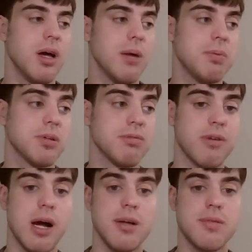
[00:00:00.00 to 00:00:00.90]
I put the
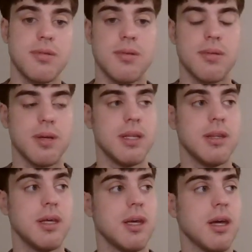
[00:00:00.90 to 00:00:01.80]
fries
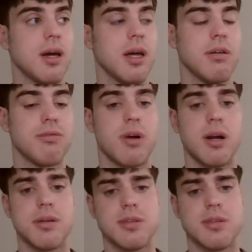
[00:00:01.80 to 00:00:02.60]
in the air fryer.